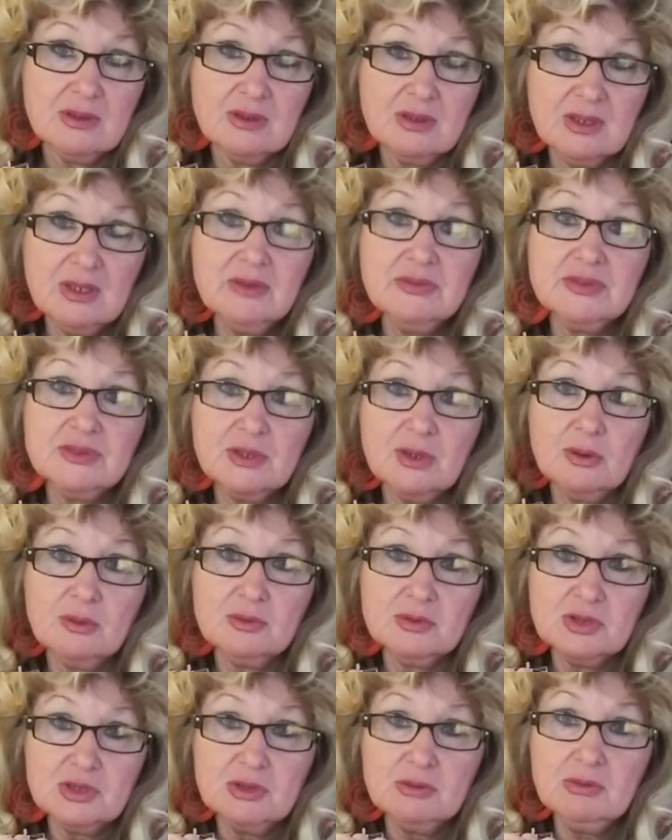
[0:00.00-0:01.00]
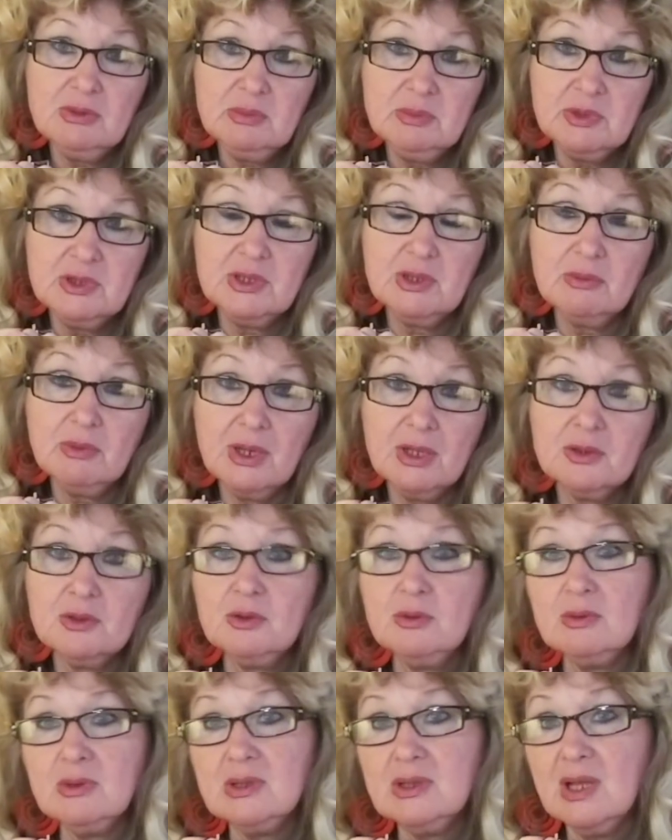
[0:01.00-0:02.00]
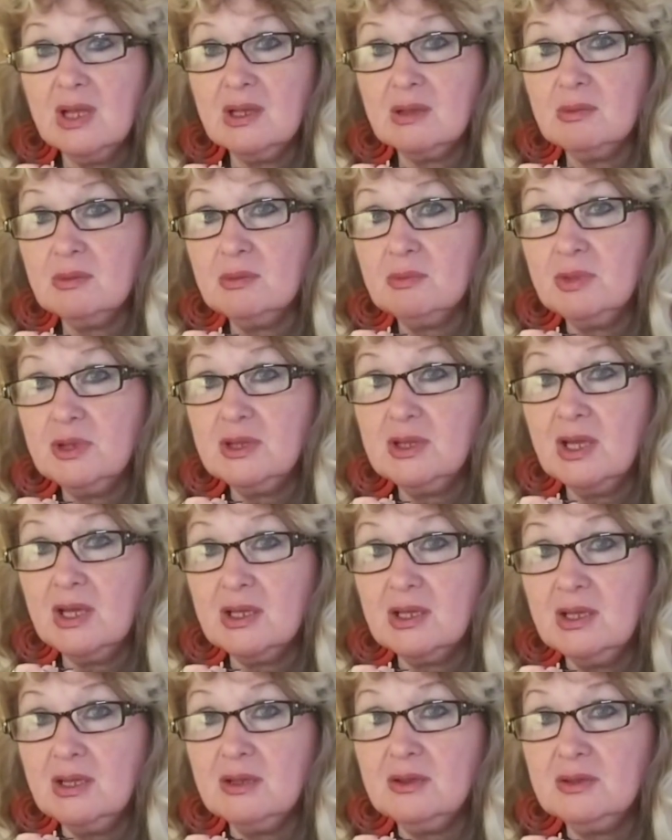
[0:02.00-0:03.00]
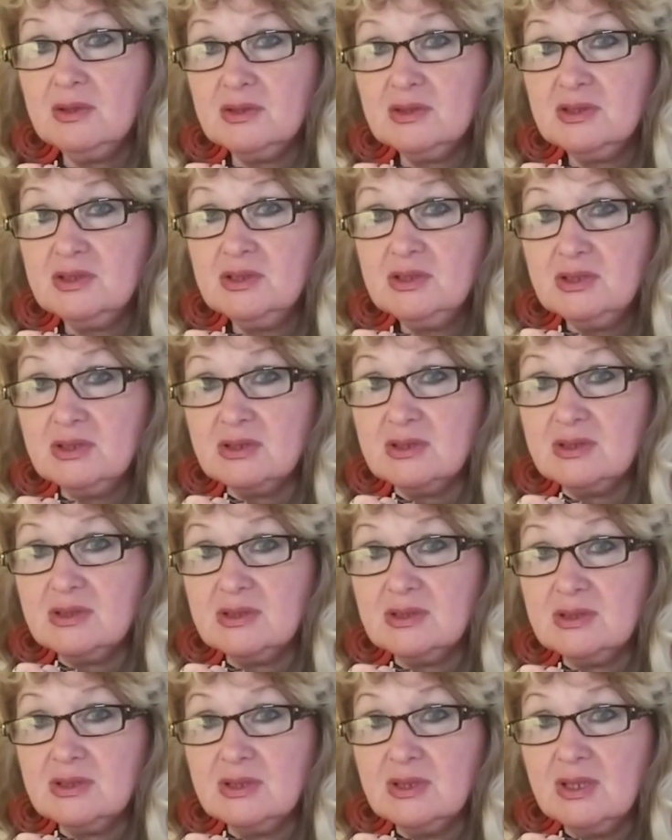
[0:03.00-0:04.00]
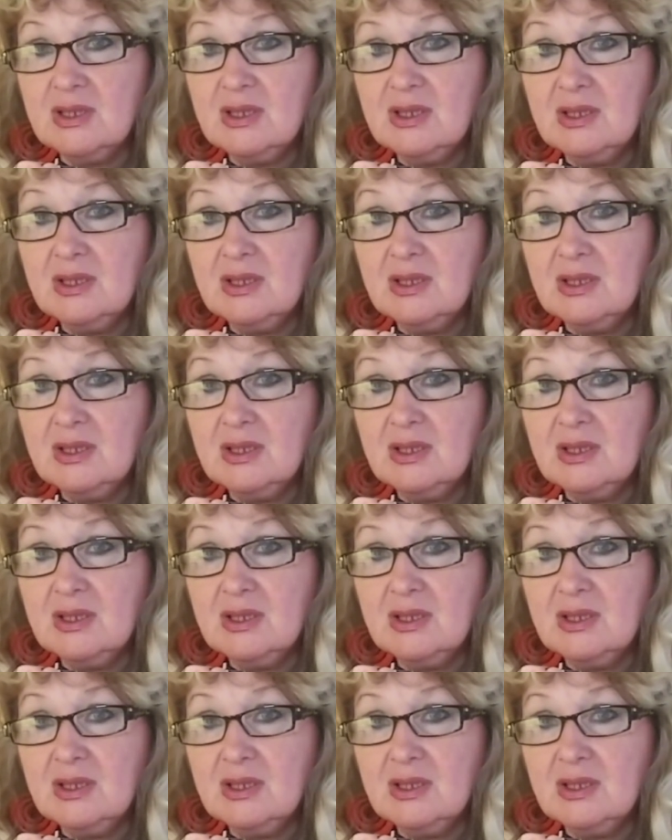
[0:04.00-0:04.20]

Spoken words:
if so, she will be the one who will be taking decisions.